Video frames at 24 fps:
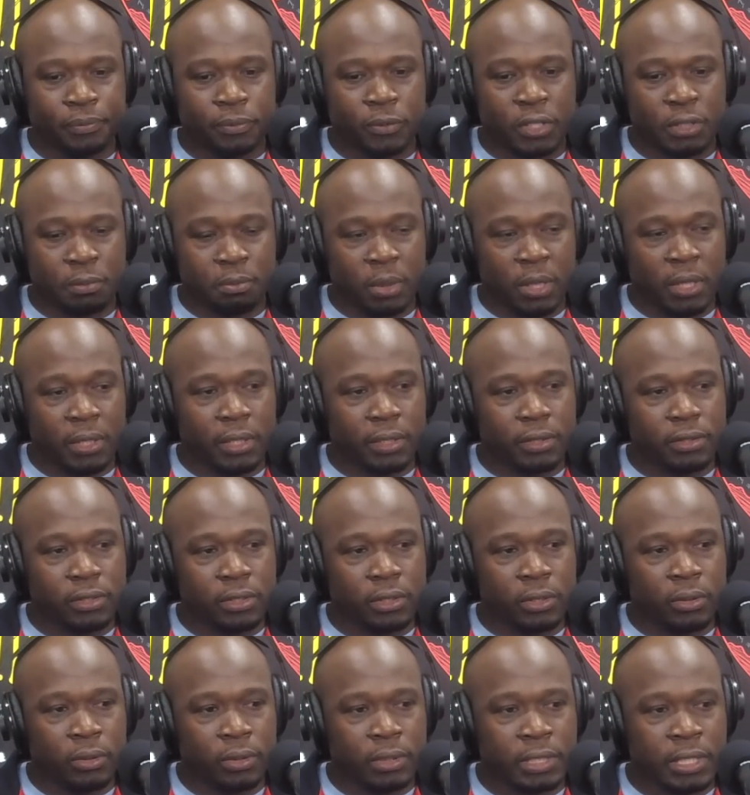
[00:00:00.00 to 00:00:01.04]
Splunk.
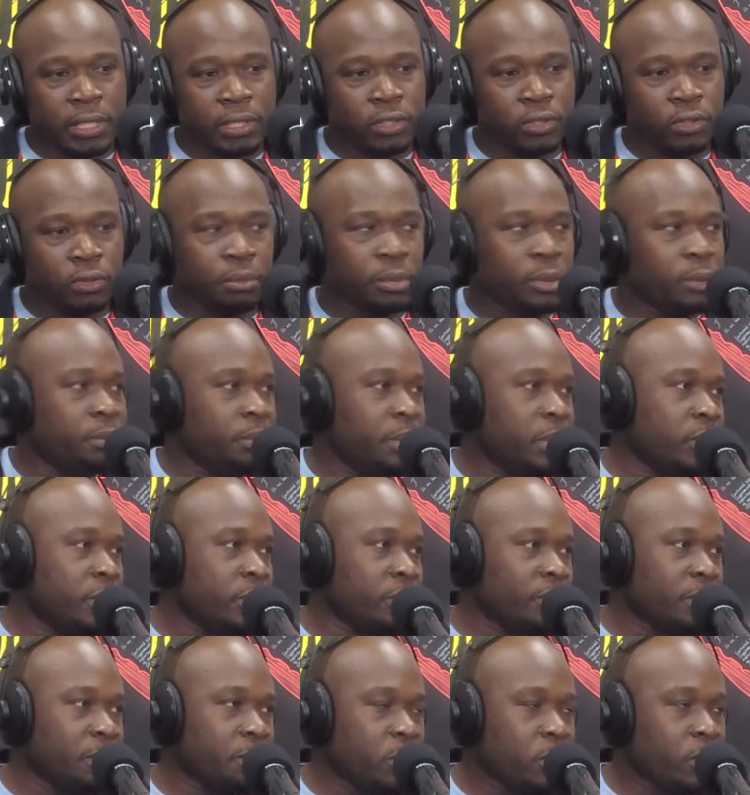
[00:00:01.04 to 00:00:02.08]
So essentially be
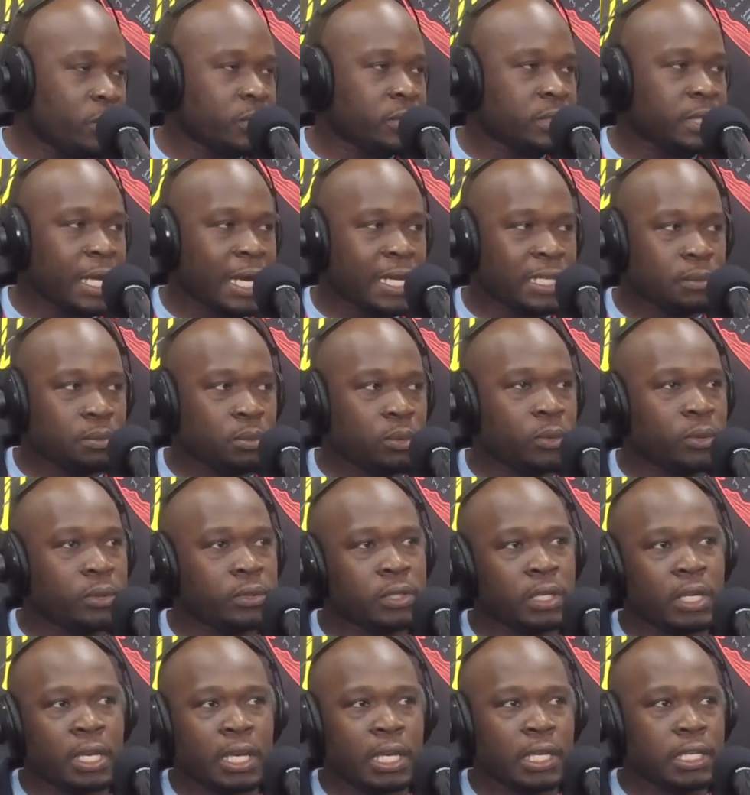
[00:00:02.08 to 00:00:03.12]
building reports, dashboards,
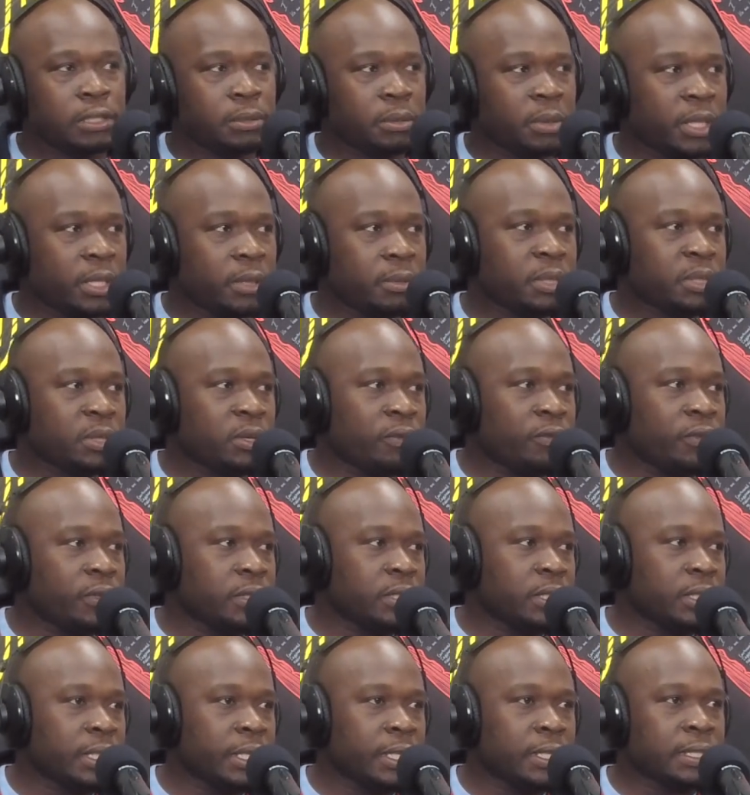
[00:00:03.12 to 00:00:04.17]
spinning up servers
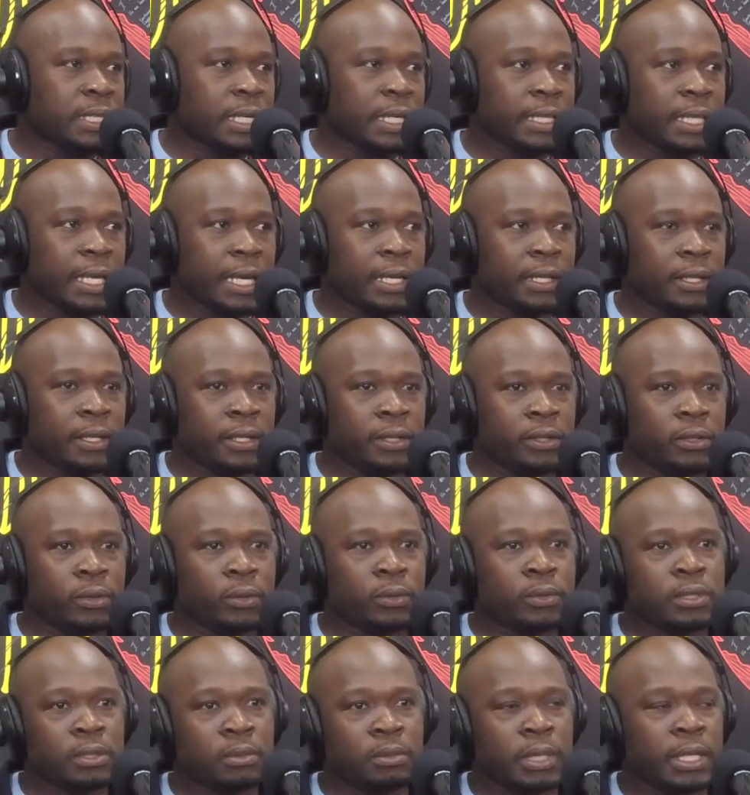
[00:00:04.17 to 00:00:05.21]
and things like that, and then
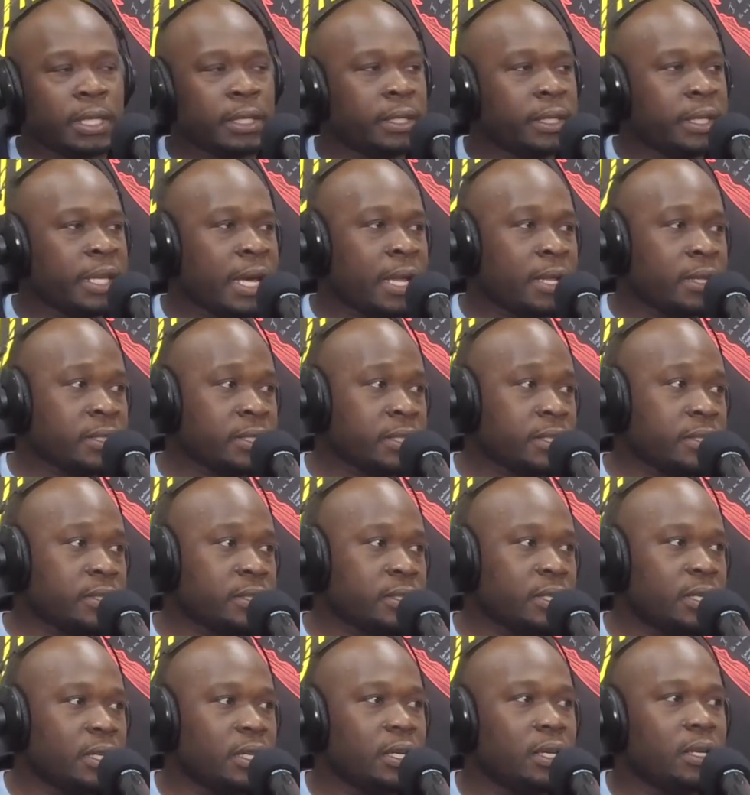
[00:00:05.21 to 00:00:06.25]
doing some data analysis.
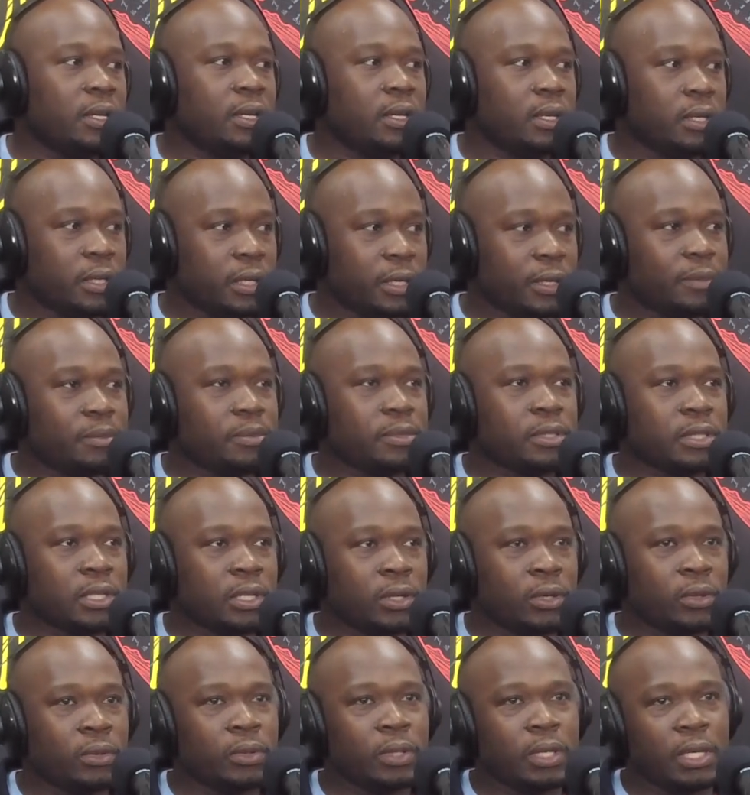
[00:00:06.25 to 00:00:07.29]
Paid. Yep.
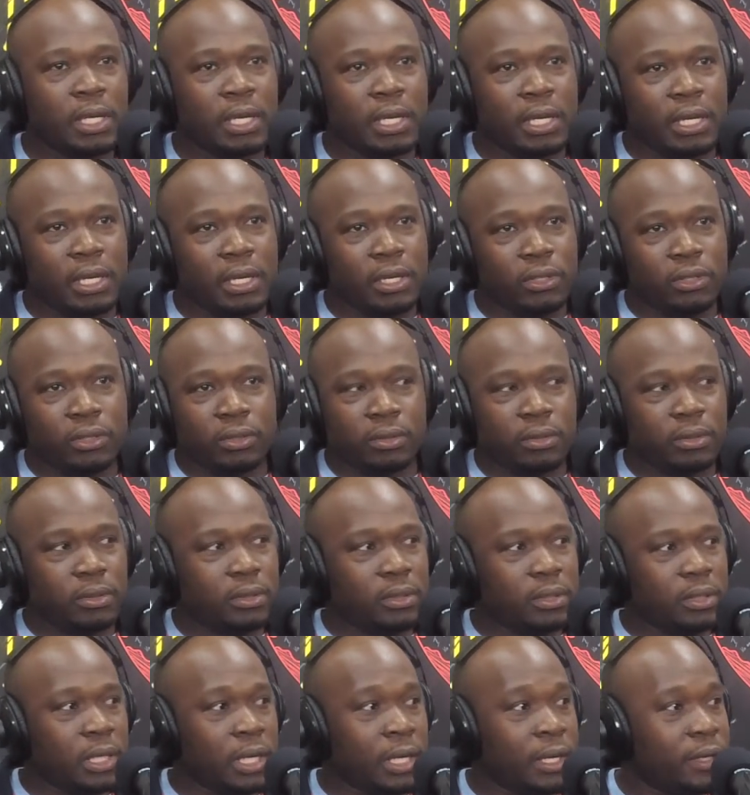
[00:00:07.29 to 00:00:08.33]
So paid
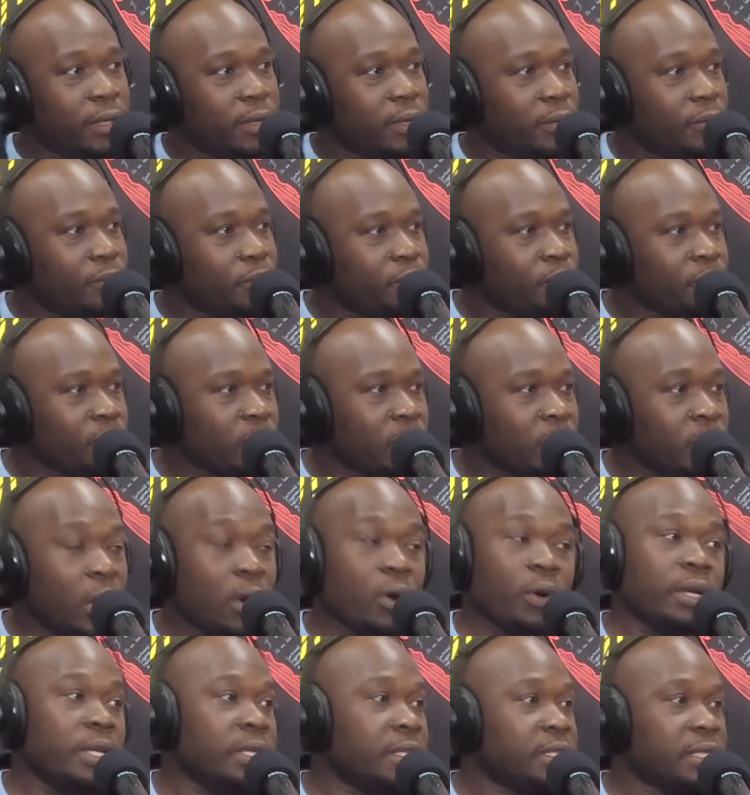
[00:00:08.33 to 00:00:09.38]
internship? Huh? Paid internship.
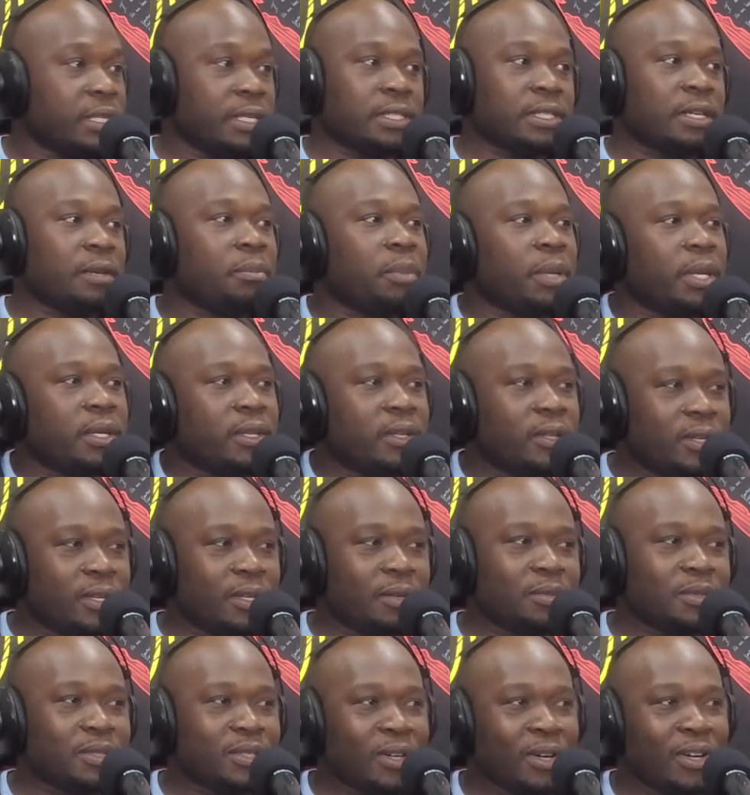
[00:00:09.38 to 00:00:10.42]
No, it's unpaid.
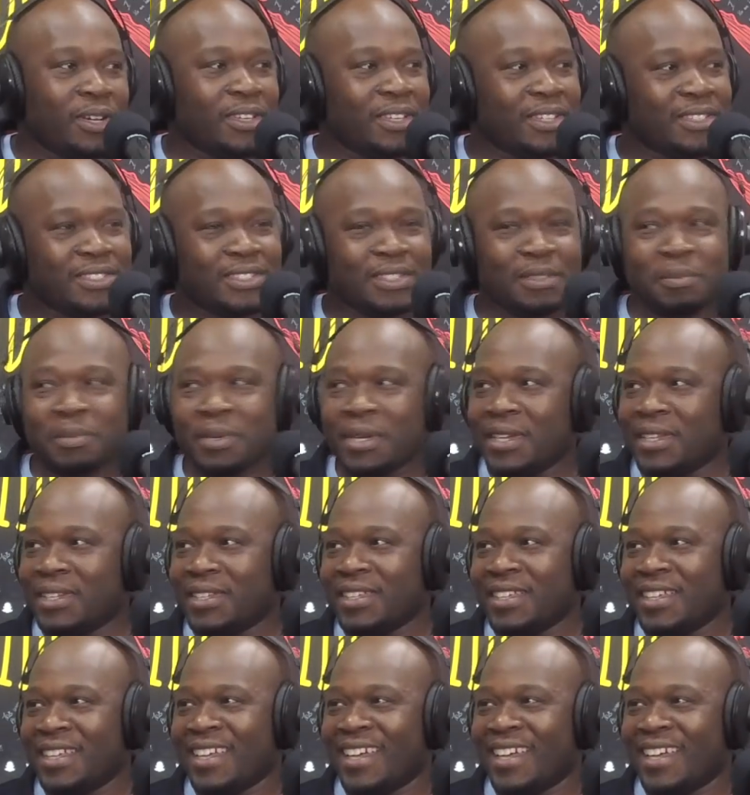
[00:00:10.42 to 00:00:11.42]
I'm sorry. It's unpaid. Come on, get the